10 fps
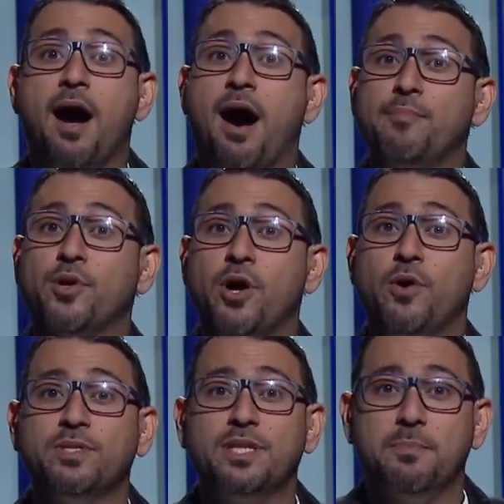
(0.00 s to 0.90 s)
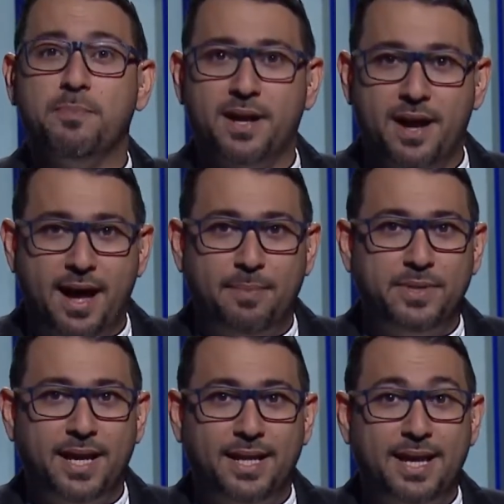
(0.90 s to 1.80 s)
I'm your host, Bara
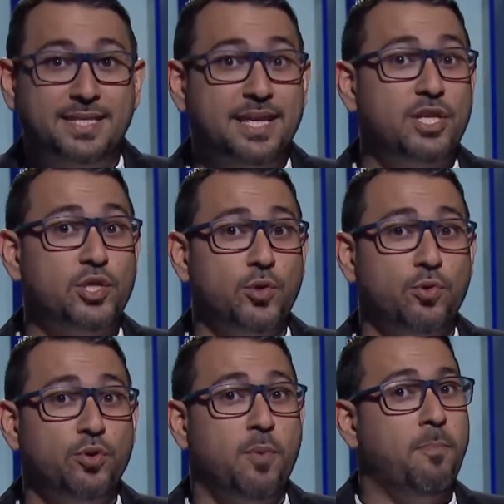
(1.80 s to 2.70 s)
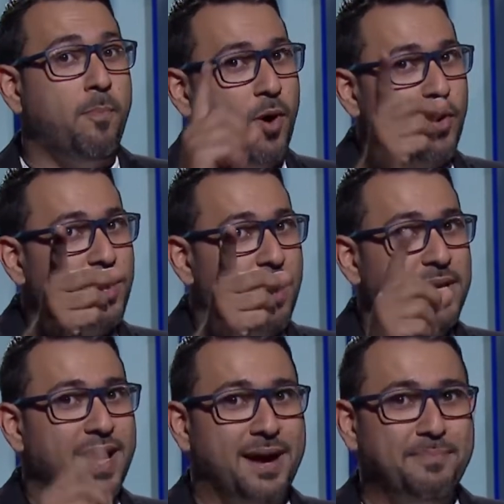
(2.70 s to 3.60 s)
Abdallah. Stay tuned, more
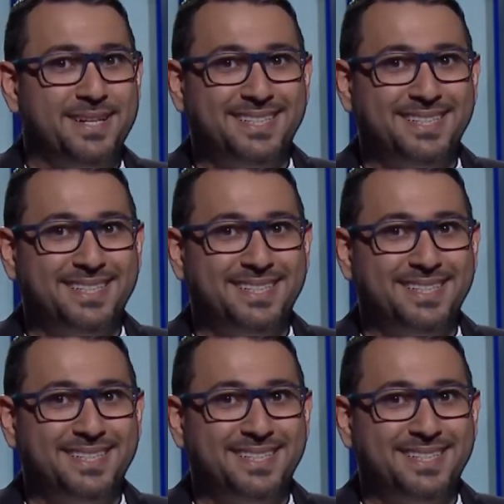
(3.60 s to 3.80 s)
coming up.